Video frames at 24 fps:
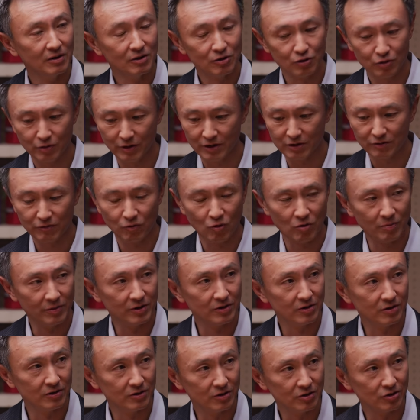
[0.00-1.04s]
transform
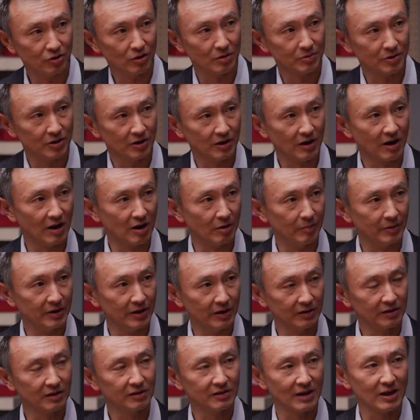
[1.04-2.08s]
into the subscription economy? And
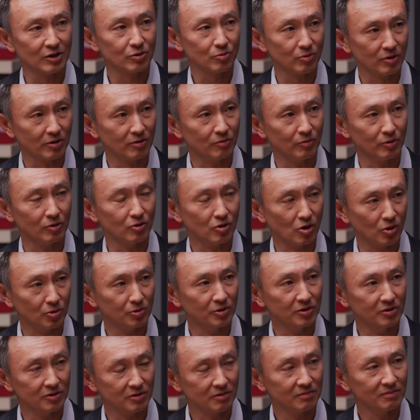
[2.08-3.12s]
I yeah. think that's where the real
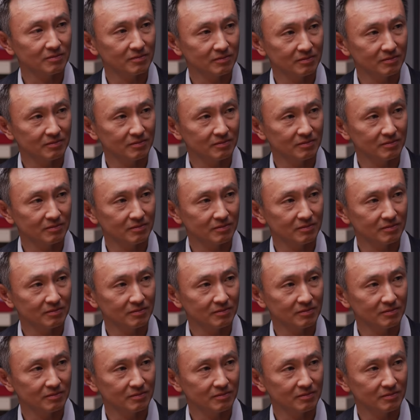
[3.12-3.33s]
gold is.